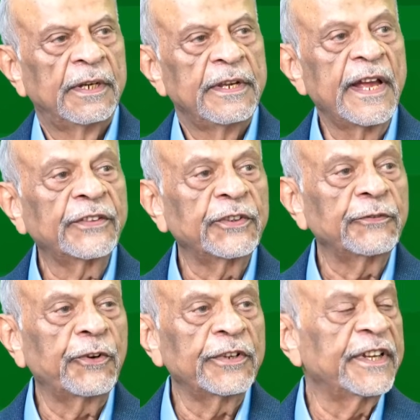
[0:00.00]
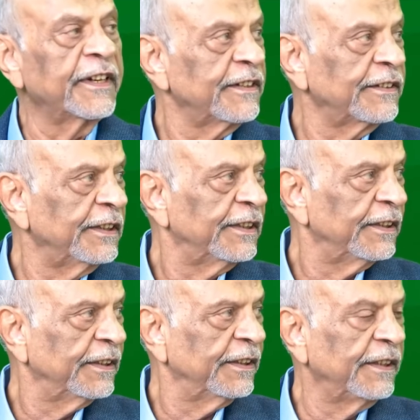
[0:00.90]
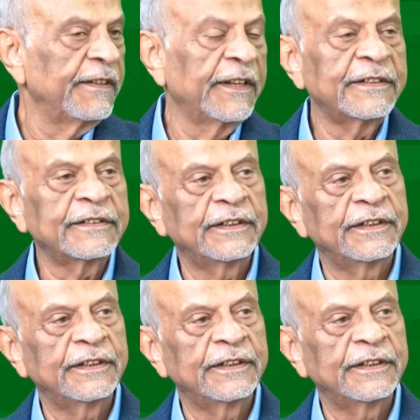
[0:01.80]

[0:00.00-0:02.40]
He asked her for a guarantee that